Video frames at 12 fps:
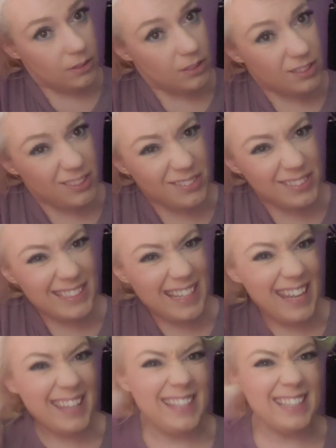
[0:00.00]
So
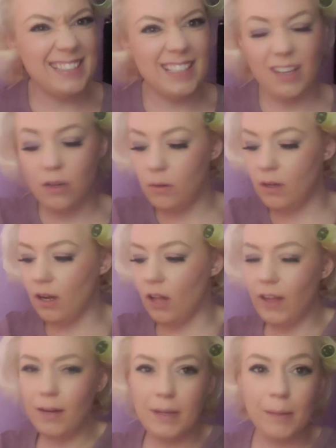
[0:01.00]
take these out. A
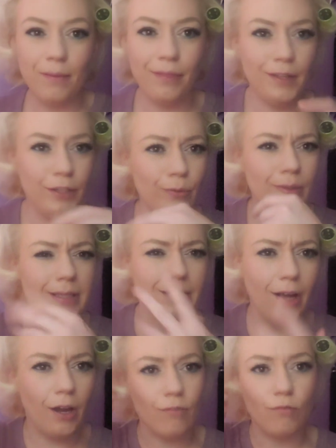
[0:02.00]
lot of people think you need
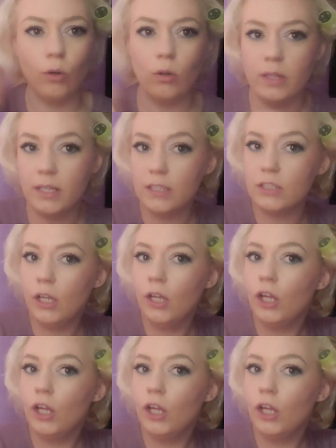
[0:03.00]
to unroll these.